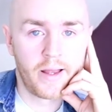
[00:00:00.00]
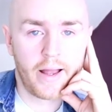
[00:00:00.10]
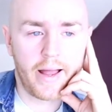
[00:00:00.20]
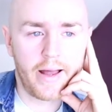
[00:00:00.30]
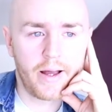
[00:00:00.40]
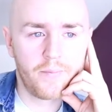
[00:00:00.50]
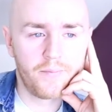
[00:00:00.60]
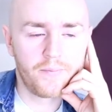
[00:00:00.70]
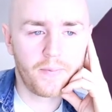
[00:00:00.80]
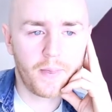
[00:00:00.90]
Um,
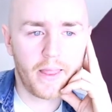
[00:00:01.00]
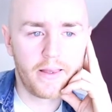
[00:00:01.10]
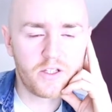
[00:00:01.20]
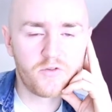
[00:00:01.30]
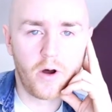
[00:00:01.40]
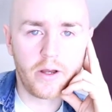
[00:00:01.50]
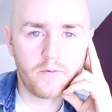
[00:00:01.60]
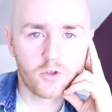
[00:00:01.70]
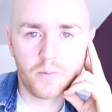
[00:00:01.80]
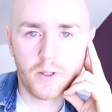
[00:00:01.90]
and that's fine.
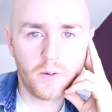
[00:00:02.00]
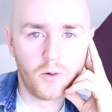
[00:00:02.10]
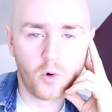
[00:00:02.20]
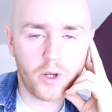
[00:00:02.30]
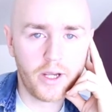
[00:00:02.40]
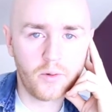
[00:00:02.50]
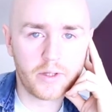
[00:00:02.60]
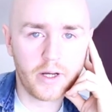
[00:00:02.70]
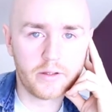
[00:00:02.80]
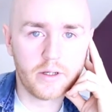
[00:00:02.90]
Some people are okay with that.